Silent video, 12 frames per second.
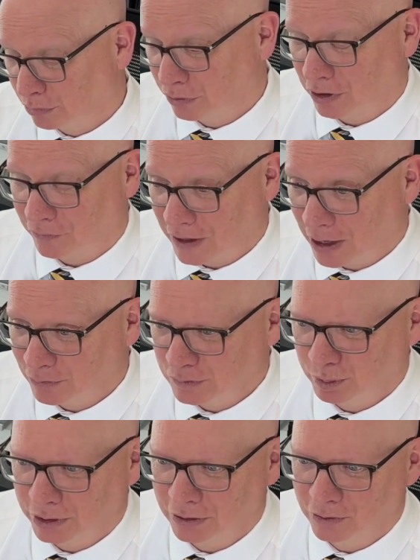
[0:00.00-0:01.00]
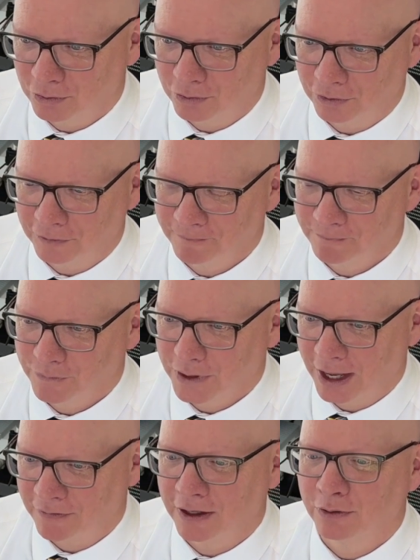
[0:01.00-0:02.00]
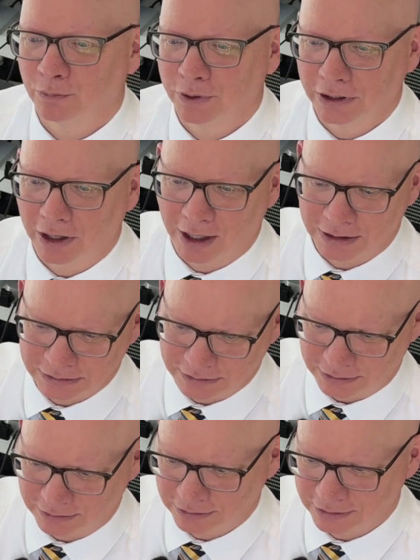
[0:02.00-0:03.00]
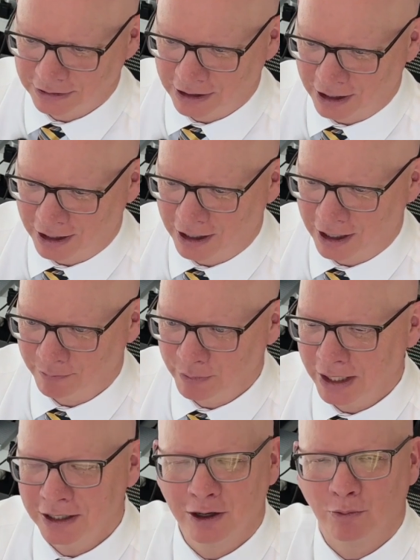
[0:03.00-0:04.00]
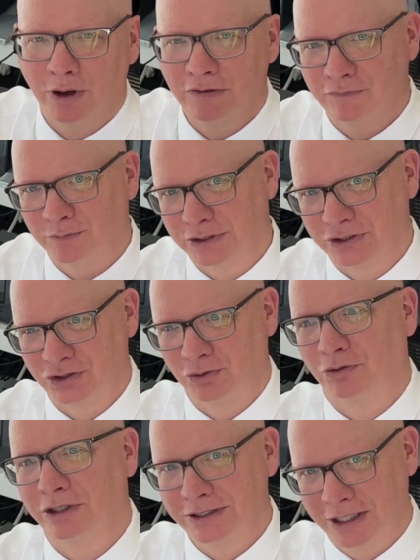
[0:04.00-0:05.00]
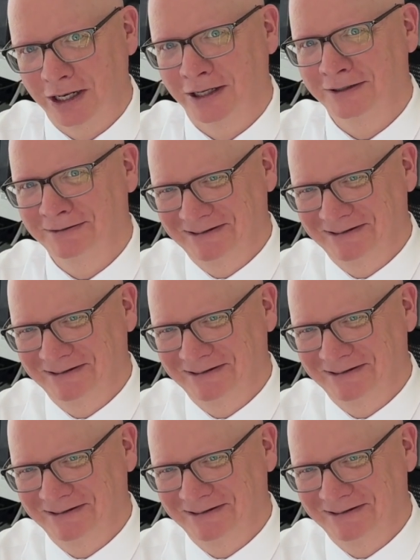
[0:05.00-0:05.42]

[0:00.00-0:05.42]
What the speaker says: Thought that was pretty cool. And then realized that I'm getting away from the storytelling.